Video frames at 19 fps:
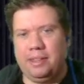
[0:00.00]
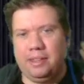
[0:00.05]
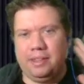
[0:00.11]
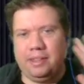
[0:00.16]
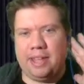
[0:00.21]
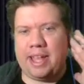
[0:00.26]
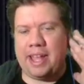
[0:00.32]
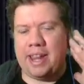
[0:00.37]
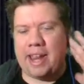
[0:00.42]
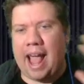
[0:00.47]

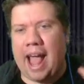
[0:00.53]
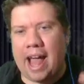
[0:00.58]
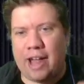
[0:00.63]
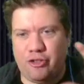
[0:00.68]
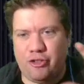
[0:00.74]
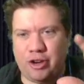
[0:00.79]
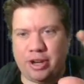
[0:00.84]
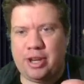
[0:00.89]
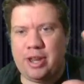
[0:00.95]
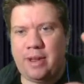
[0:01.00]
like an
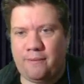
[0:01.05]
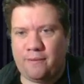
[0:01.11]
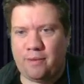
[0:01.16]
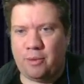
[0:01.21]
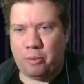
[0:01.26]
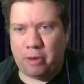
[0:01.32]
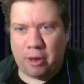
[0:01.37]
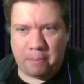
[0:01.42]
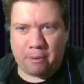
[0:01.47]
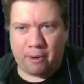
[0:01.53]
adjective
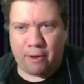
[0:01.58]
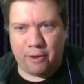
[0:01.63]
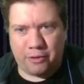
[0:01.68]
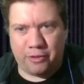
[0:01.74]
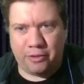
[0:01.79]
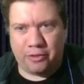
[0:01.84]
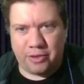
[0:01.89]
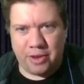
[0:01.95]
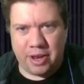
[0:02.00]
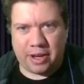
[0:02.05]
from one
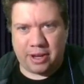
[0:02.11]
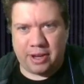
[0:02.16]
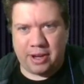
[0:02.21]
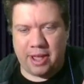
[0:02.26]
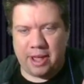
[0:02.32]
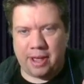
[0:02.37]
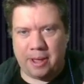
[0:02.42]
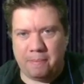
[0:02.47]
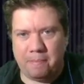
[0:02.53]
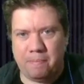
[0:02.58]
person's
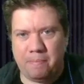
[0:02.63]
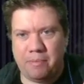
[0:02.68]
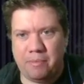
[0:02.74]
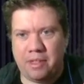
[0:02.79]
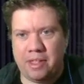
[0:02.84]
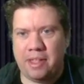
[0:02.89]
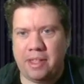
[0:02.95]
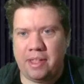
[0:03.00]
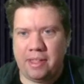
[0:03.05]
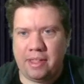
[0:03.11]
nickname
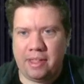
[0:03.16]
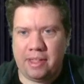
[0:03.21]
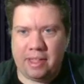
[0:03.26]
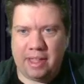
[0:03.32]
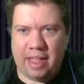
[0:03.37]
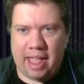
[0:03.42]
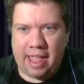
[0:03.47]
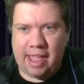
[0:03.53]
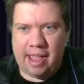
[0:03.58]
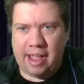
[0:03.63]

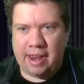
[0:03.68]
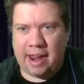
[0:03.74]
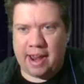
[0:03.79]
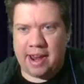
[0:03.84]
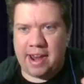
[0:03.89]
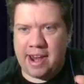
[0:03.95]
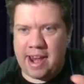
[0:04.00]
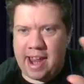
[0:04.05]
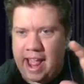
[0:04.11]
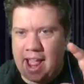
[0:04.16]
and
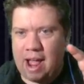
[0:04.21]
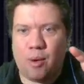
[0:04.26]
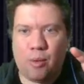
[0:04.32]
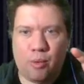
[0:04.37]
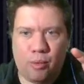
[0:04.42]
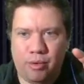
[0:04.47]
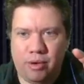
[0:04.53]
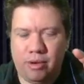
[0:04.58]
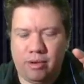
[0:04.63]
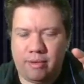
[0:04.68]
a
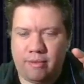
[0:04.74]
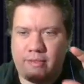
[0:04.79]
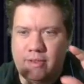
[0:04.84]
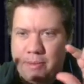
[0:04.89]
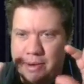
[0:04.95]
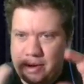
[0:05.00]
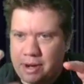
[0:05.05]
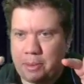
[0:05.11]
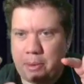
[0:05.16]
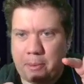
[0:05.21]
noun
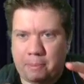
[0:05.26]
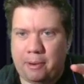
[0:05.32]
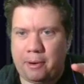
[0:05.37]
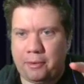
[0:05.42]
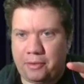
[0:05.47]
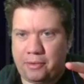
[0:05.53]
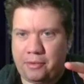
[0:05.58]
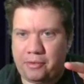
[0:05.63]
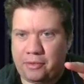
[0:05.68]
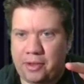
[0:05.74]
from another
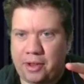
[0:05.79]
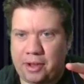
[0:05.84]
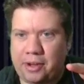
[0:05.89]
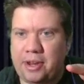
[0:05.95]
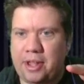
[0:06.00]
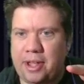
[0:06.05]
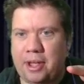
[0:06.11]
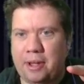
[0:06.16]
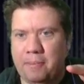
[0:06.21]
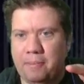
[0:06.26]
person's
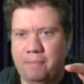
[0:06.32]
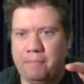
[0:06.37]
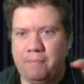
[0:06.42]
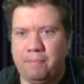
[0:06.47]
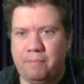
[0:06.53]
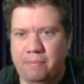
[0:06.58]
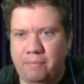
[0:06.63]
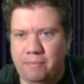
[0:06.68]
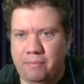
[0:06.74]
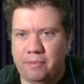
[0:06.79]
nickname,
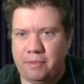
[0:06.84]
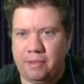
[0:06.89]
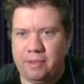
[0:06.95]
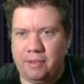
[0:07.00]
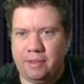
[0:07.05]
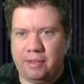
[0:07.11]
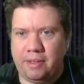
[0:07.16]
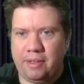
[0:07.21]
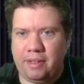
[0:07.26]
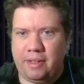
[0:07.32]

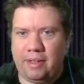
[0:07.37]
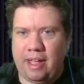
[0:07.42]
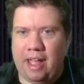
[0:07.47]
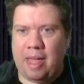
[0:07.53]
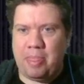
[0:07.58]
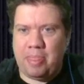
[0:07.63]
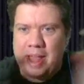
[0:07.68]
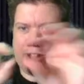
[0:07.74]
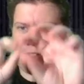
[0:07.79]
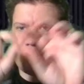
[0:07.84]

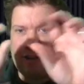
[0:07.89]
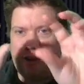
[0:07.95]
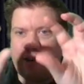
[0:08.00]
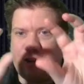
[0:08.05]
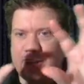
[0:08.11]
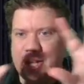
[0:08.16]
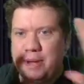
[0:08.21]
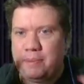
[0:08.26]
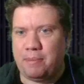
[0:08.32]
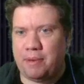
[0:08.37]
and that's their
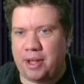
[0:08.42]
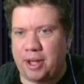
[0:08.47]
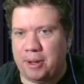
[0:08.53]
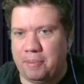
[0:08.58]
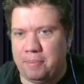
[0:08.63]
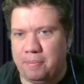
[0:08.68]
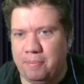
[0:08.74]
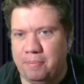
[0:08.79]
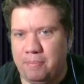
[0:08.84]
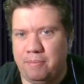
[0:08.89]
team name.
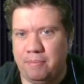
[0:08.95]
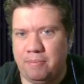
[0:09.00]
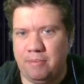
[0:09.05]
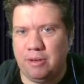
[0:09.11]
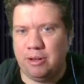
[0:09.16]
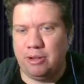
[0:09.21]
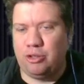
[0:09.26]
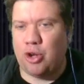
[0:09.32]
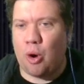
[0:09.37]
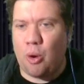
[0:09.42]

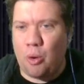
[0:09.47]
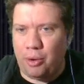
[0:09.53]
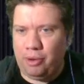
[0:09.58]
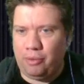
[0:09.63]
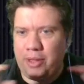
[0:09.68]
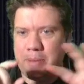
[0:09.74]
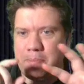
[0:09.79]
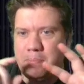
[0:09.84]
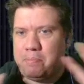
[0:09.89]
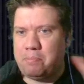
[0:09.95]

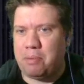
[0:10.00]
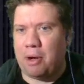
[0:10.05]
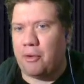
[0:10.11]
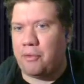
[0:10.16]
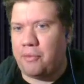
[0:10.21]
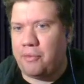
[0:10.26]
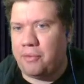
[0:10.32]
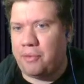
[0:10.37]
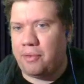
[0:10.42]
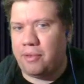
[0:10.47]
Totally Buff.